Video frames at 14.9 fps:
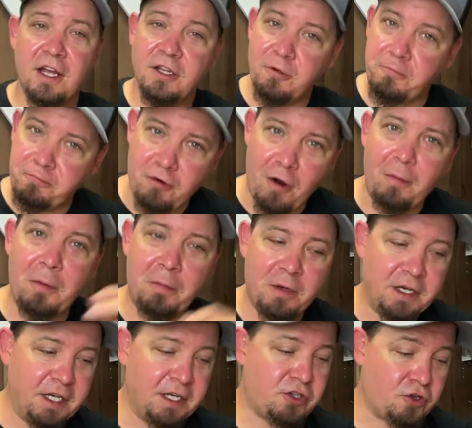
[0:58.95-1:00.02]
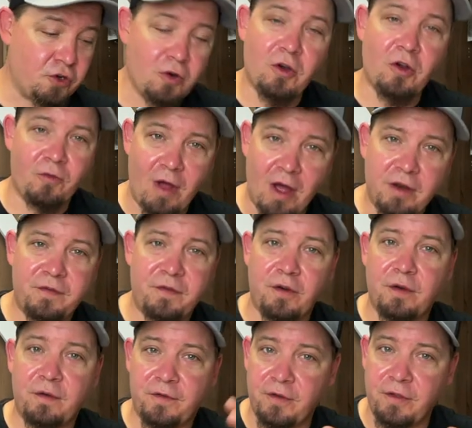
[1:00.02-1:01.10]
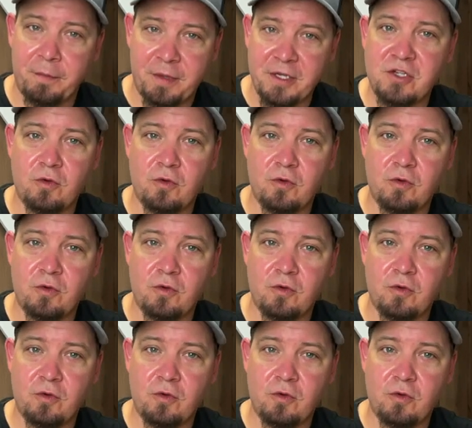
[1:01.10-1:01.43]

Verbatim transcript: you probably need to look around for, for the best